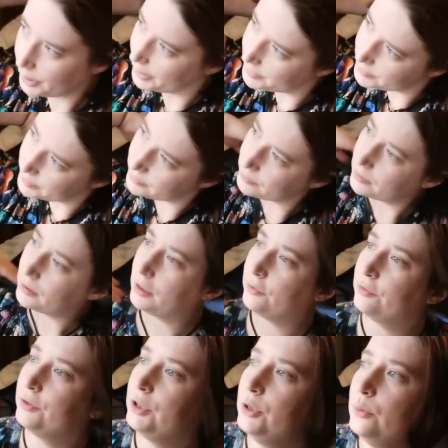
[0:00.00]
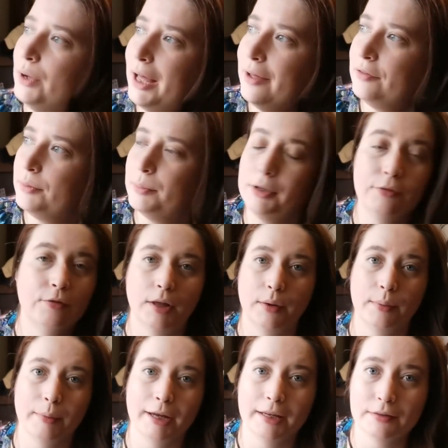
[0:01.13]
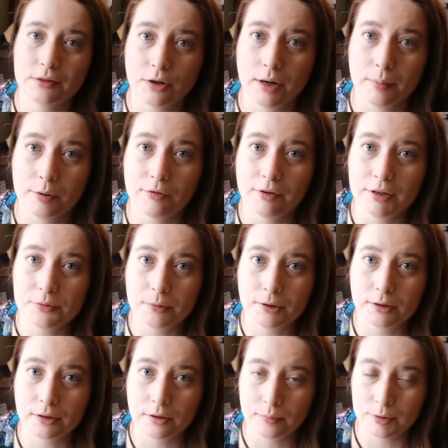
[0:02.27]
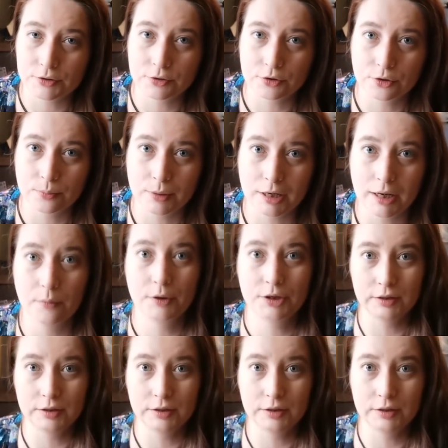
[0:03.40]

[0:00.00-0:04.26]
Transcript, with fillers: But if you haven't been following my Instagram or Facebook or my social media,